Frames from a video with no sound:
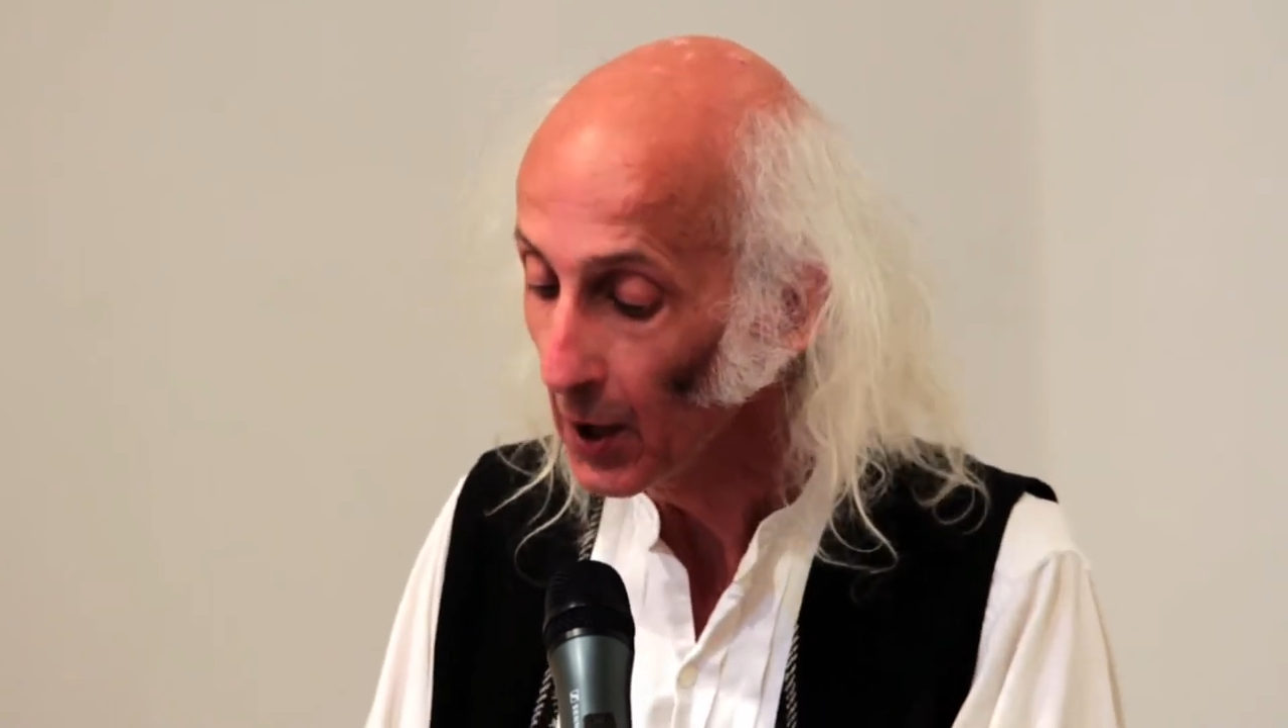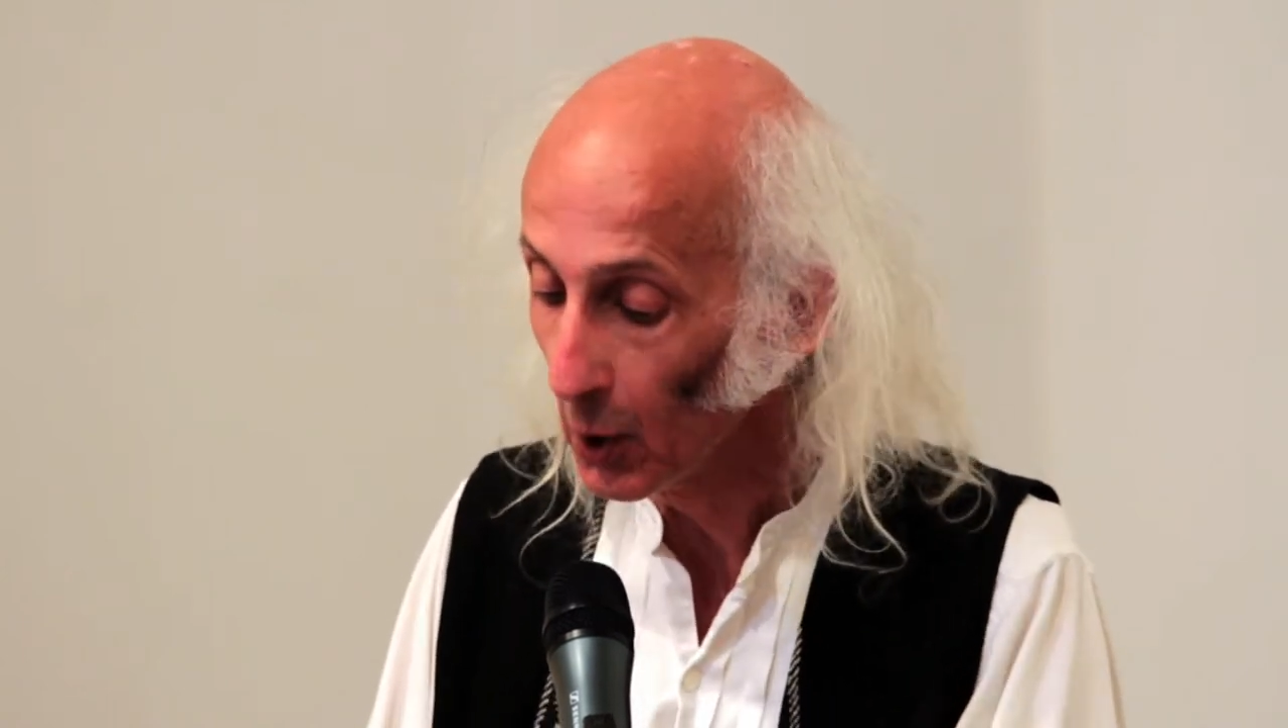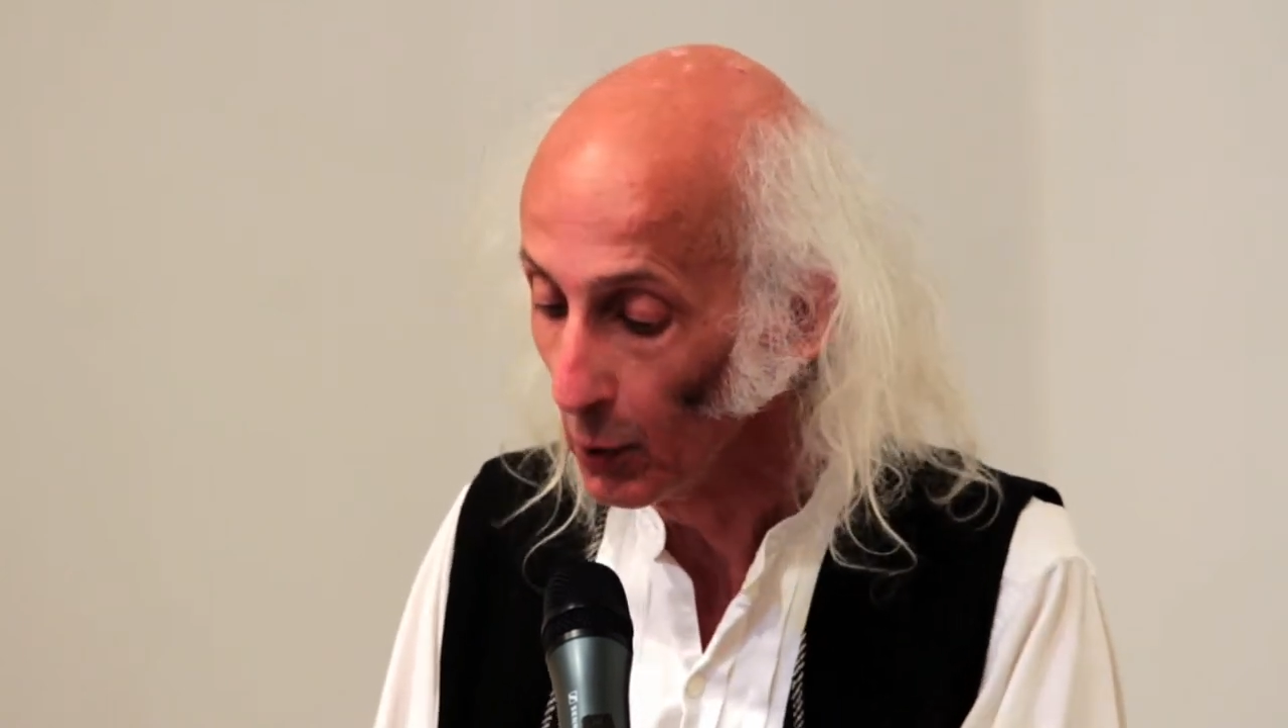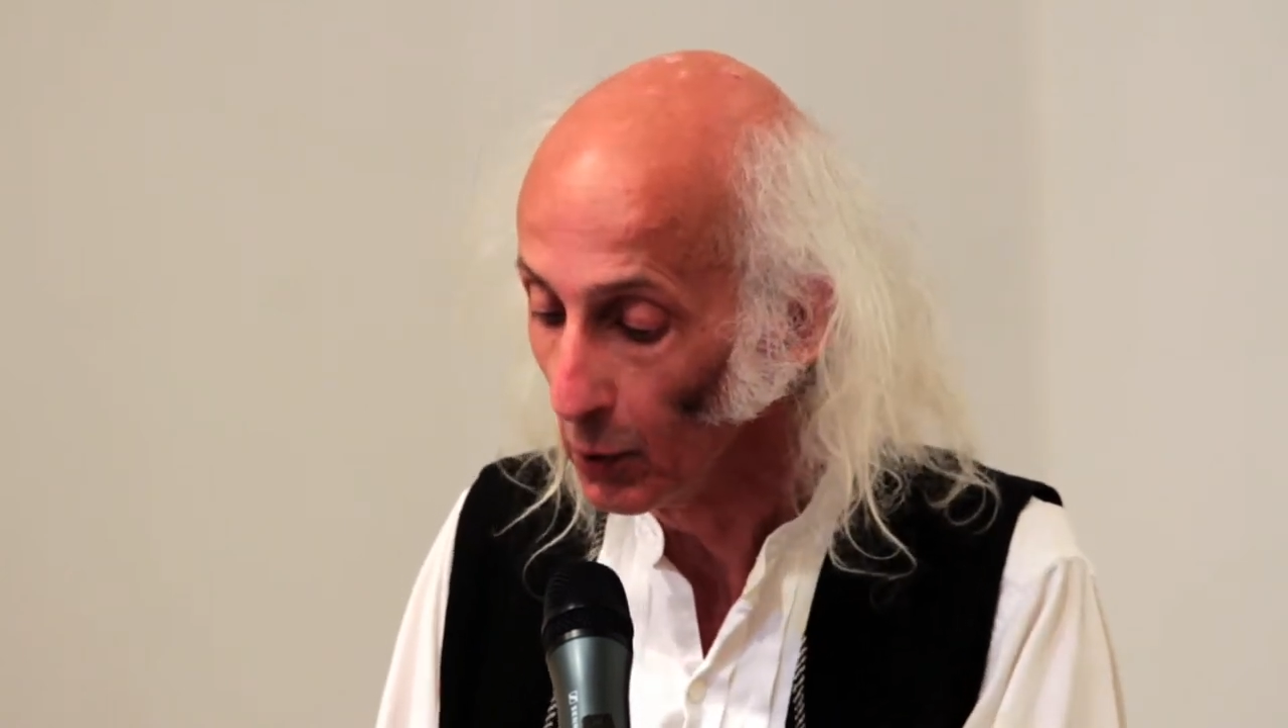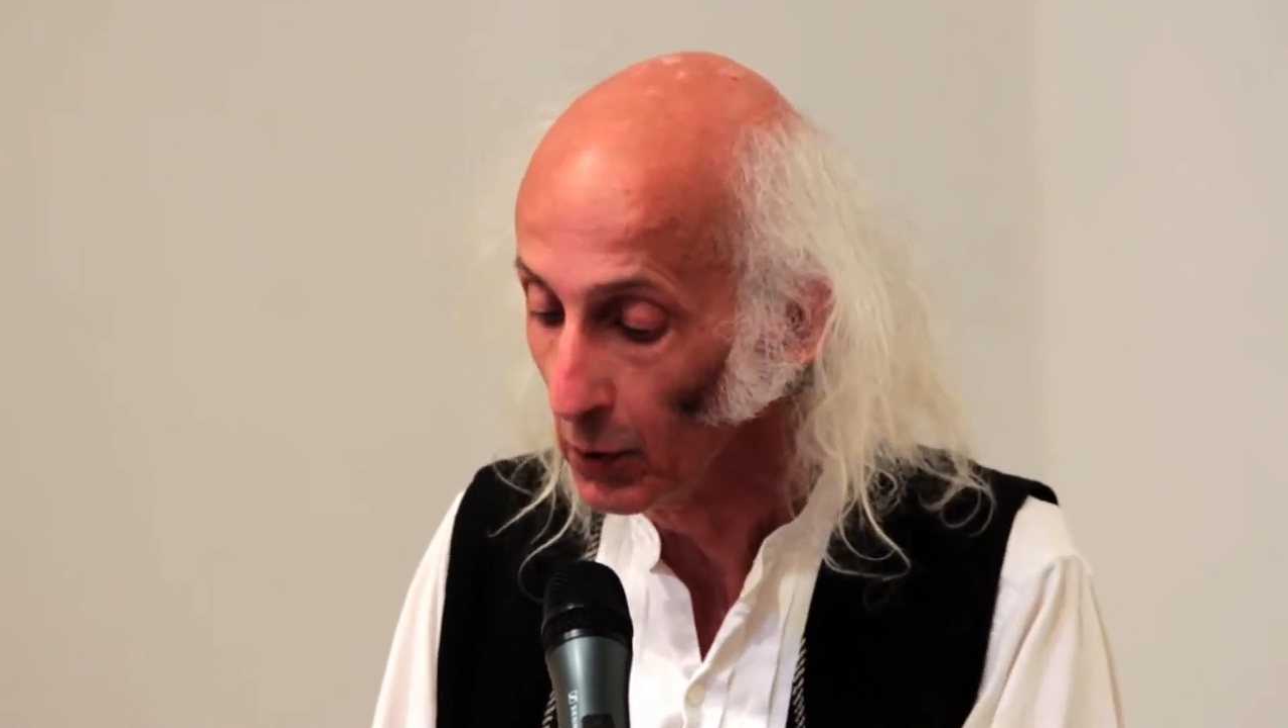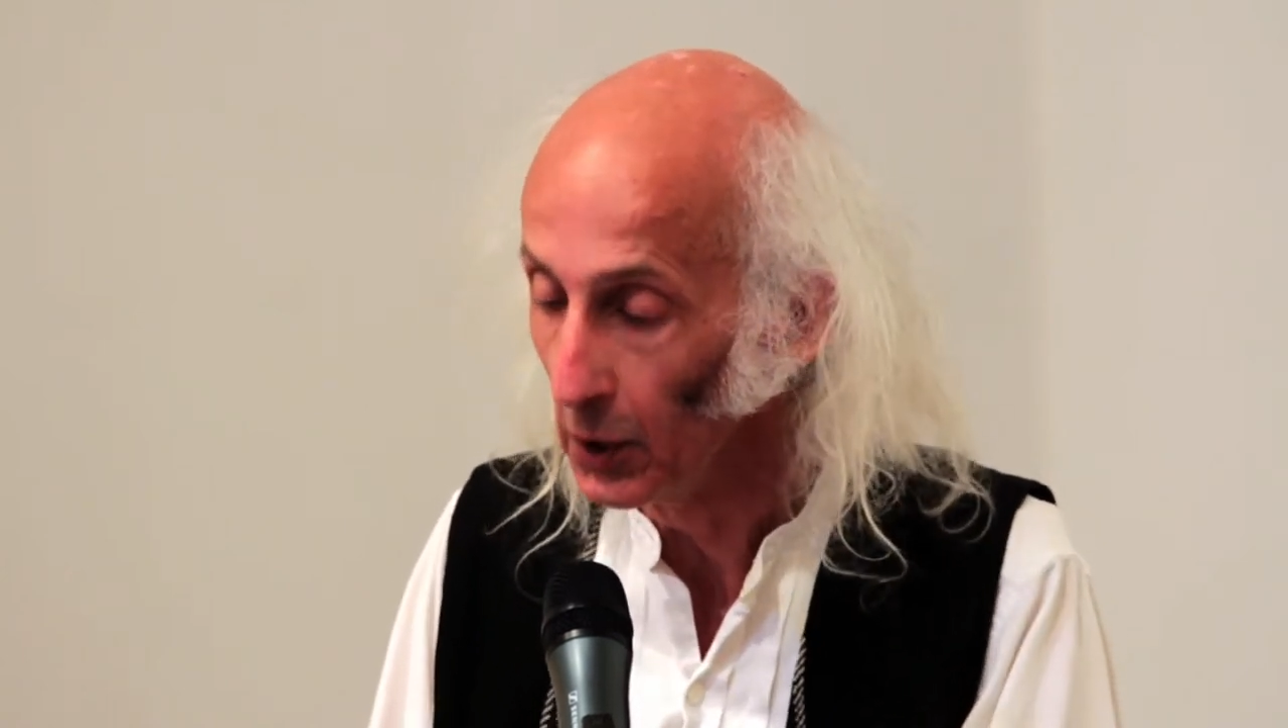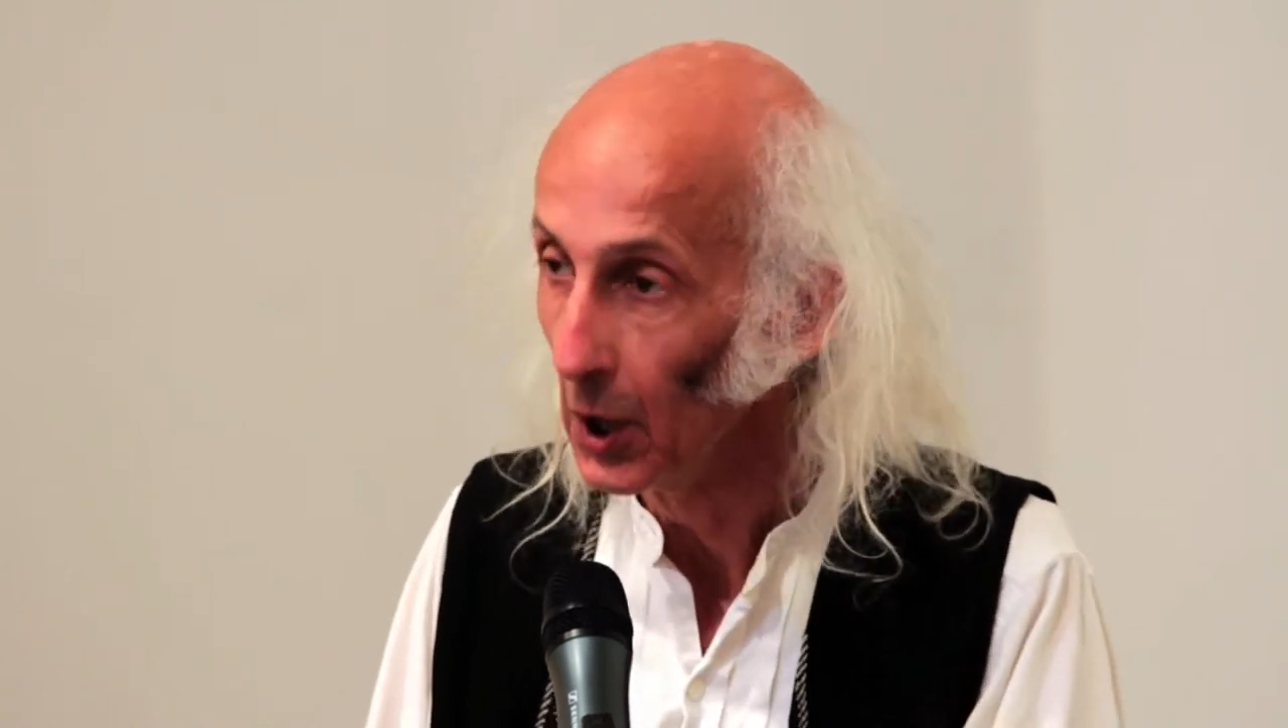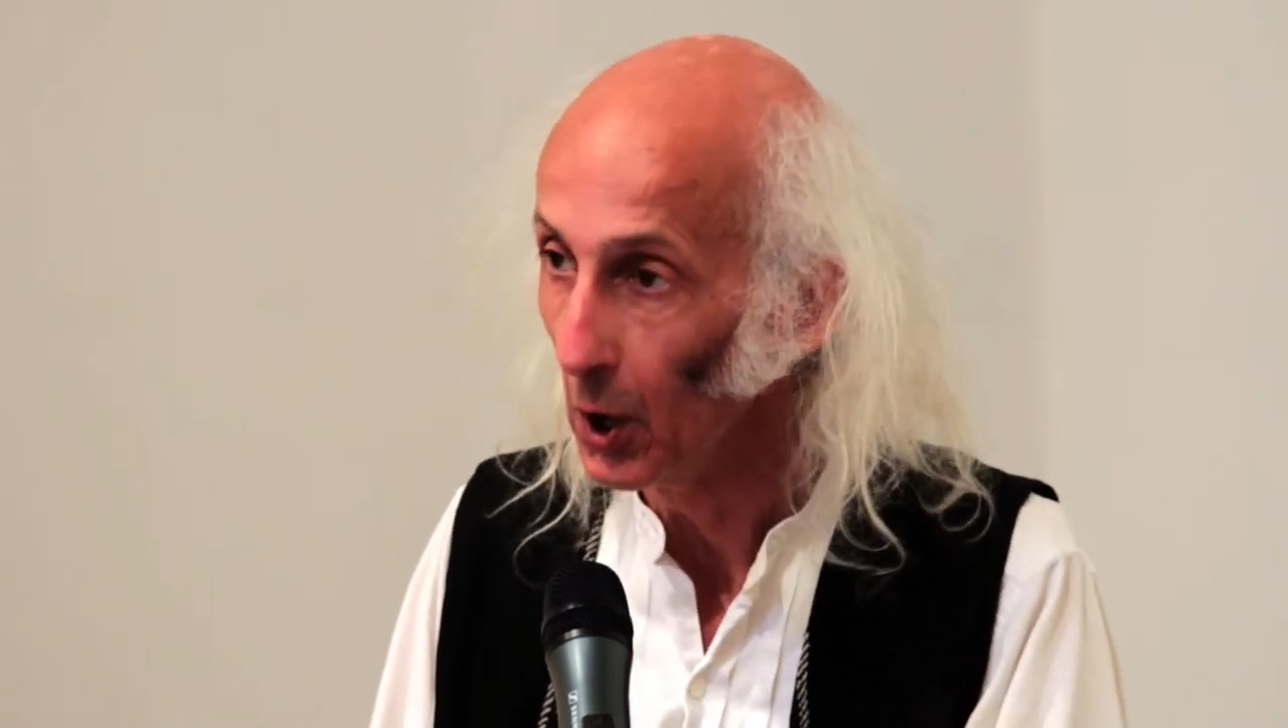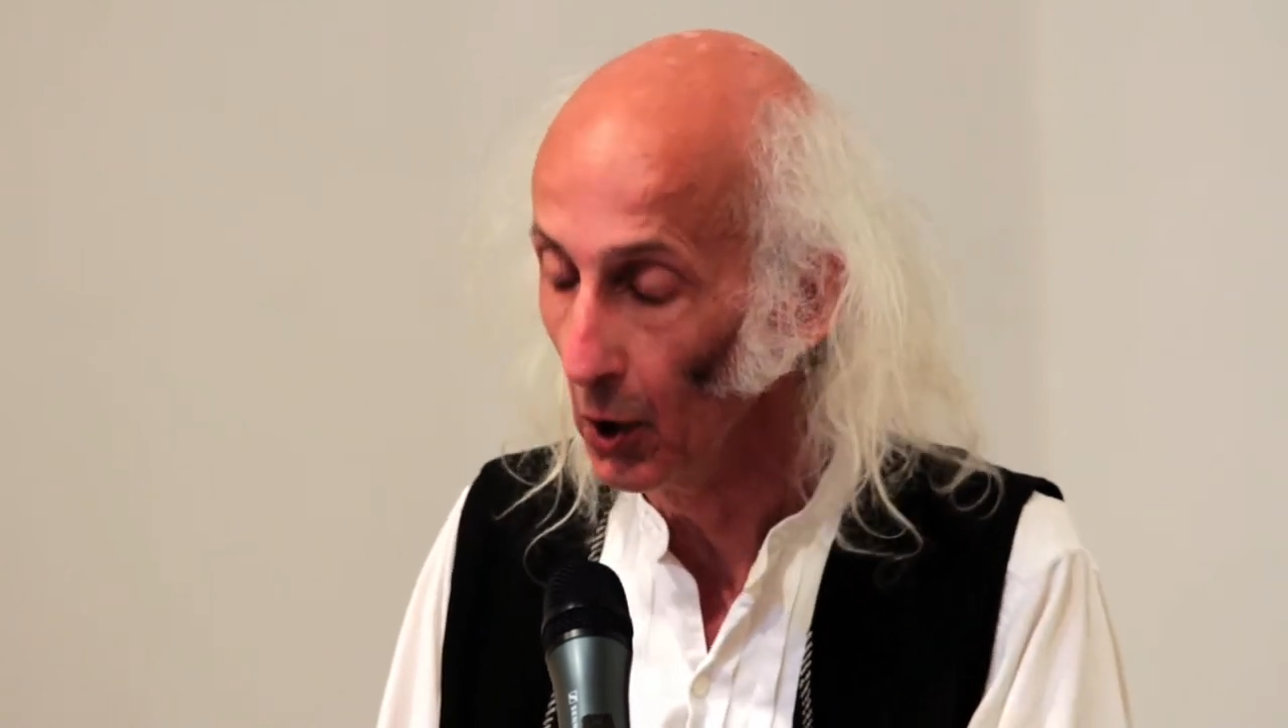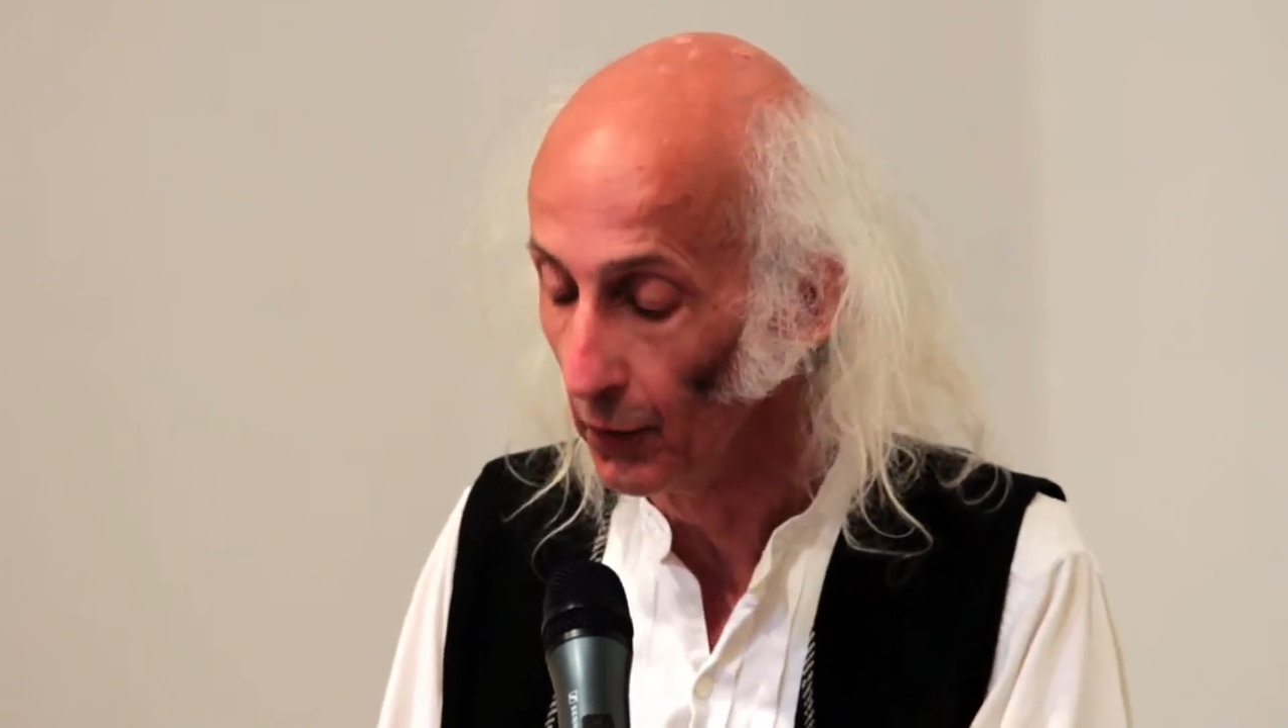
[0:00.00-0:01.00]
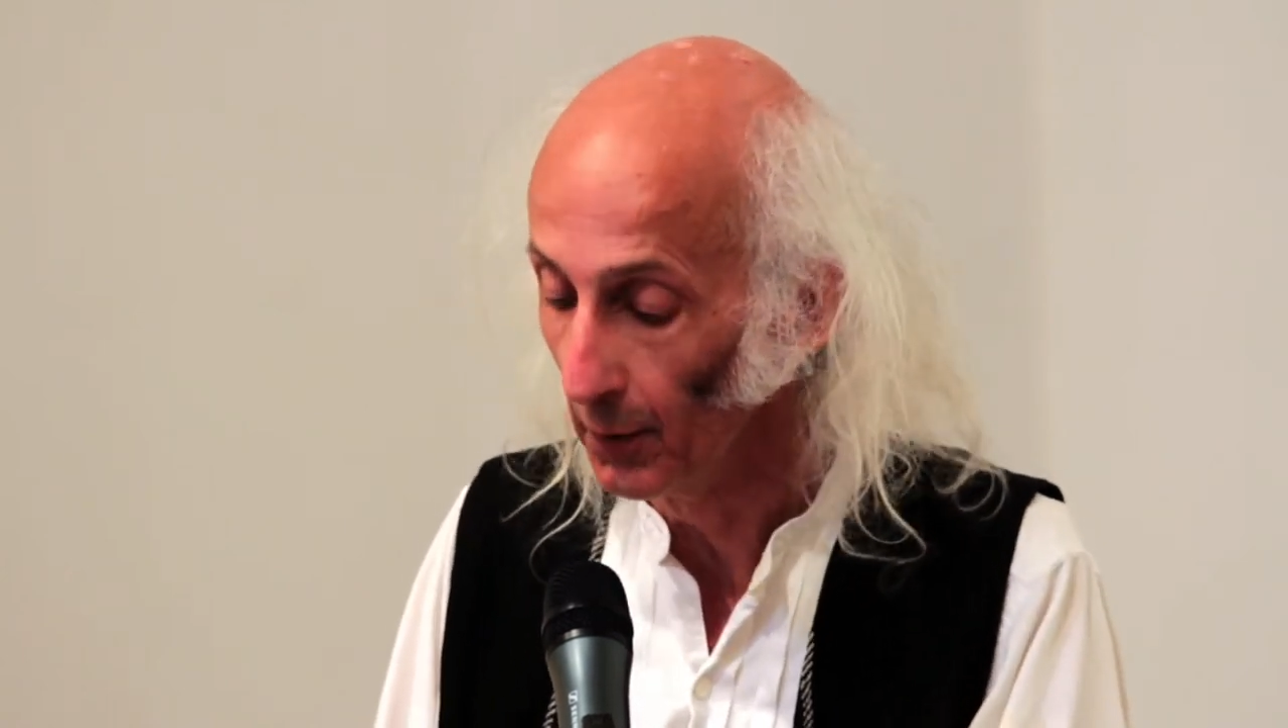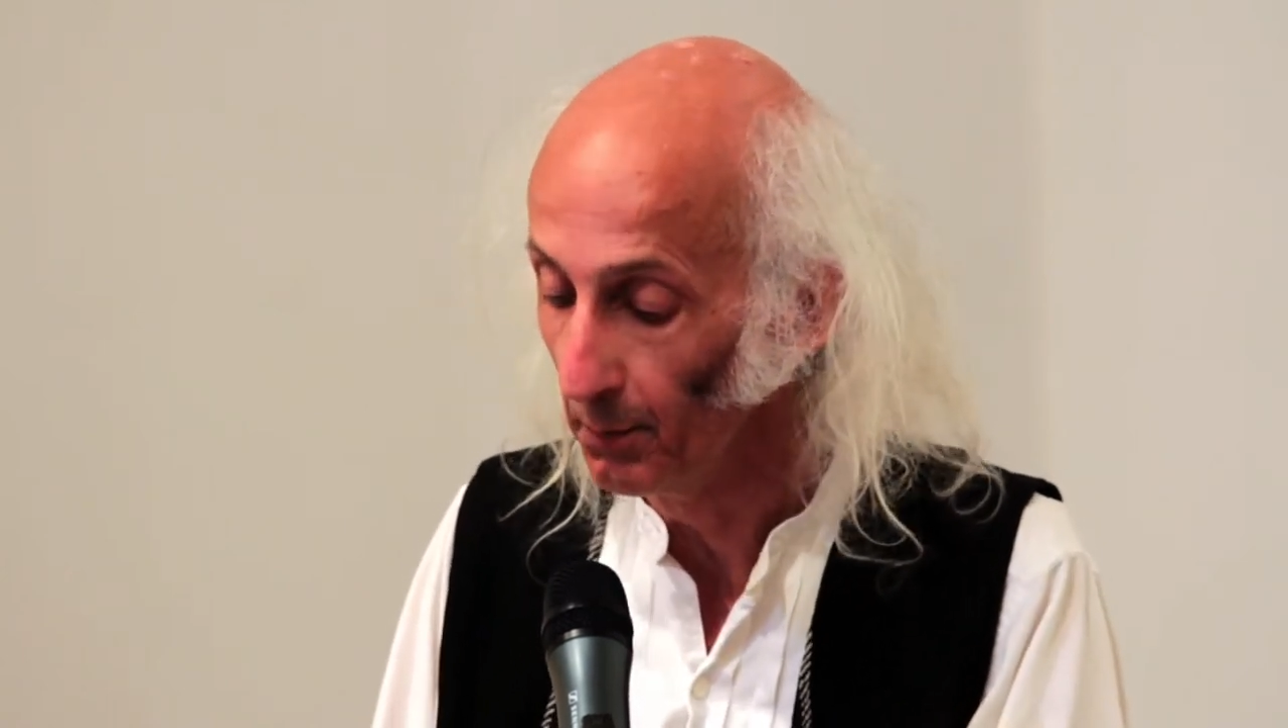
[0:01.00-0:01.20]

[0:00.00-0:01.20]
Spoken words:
Call on the